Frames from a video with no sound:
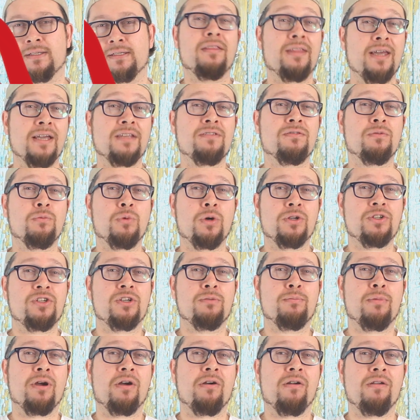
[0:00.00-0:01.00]
Thanks for
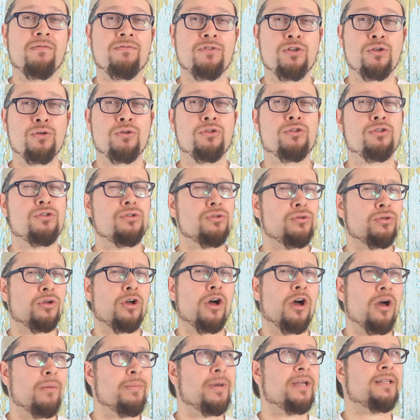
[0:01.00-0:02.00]
watching my review. Do
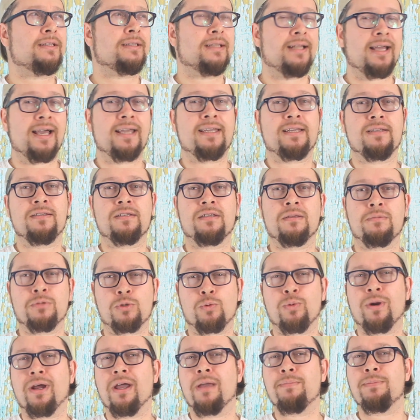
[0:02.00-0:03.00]
comment, like, and
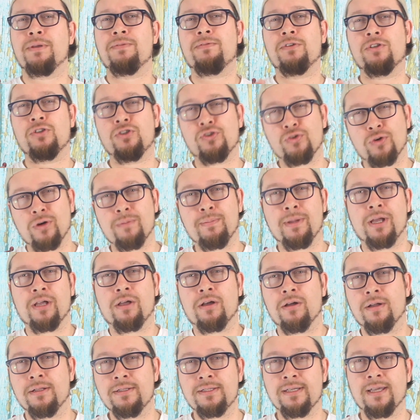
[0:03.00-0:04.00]
subscribe if you enjoy my
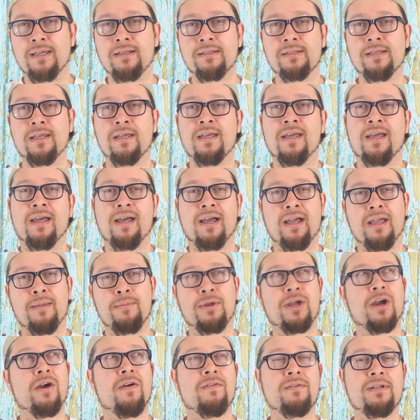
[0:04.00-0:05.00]
content. I
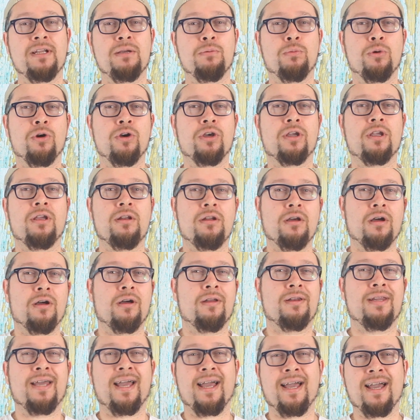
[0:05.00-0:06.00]
am currently working
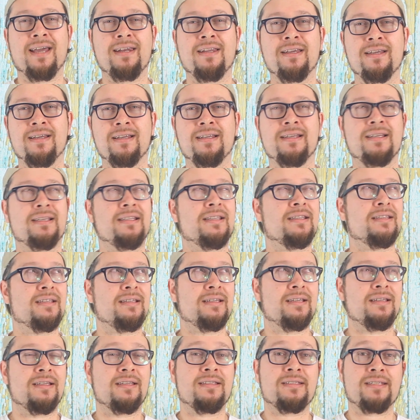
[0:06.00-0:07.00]
on Hannah,
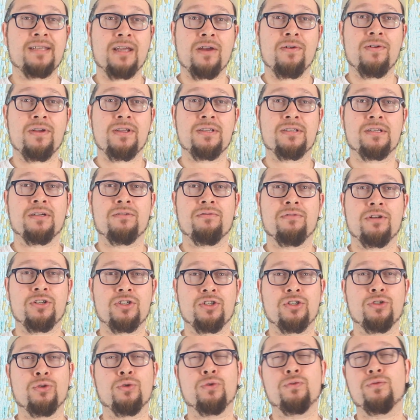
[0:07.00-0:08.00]
the series
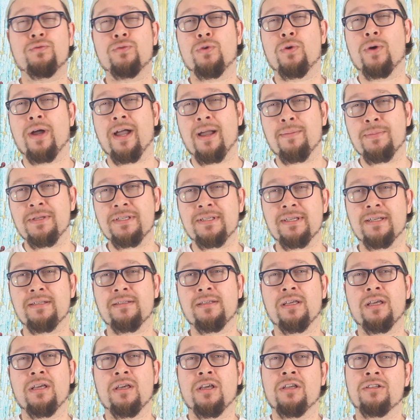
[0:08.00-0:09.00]
original for Amazon,
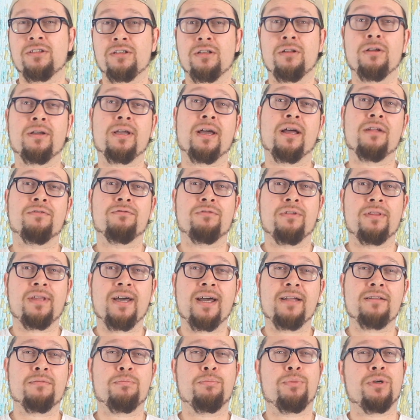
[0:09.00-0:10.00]
so look out for
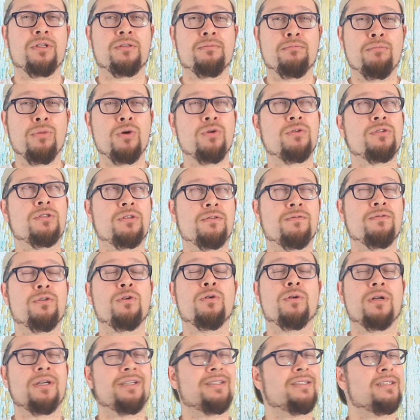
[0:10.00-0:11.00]
that. But most of
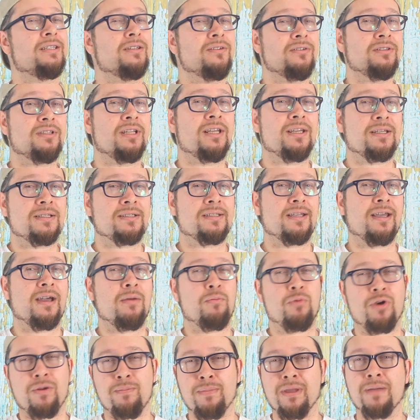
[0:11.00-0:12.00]
all, until next
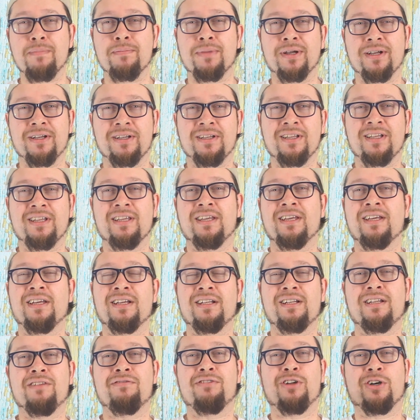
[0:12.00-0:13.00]
time, remember,
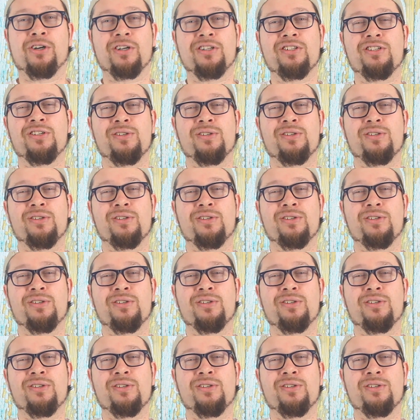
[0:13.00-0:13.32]
live long and